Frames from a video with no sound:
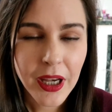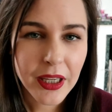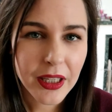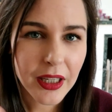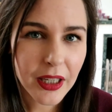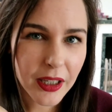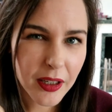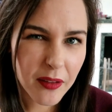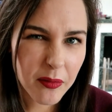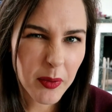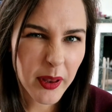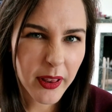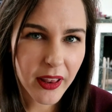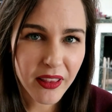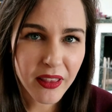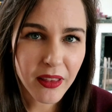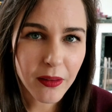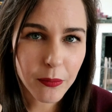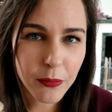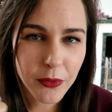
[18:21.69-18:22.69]
yeah, give me that
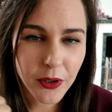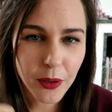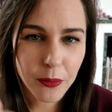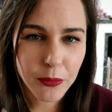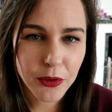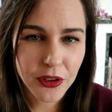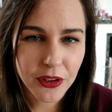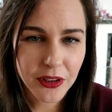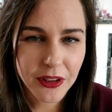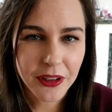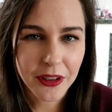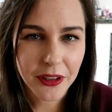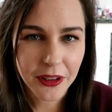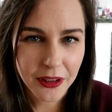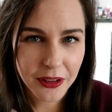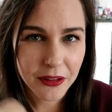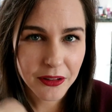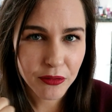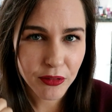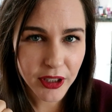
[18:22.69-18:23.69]
thumbs up just to
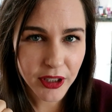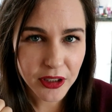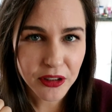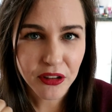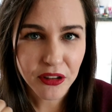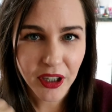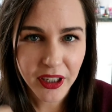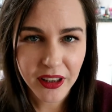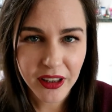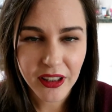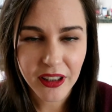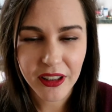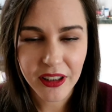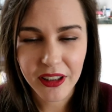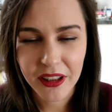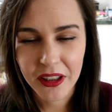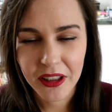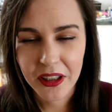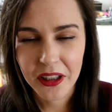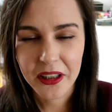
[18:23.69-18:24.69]
reiterate that
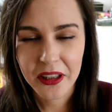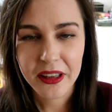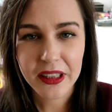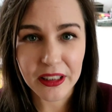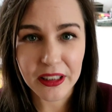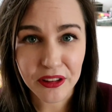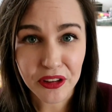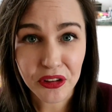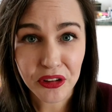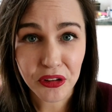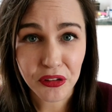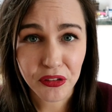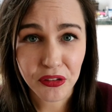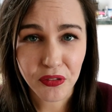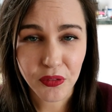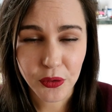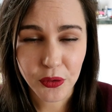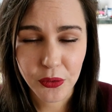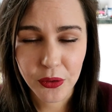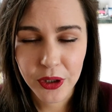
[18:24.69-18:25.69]
this is
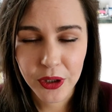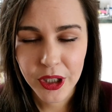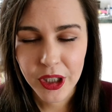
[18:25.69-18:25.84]
useful.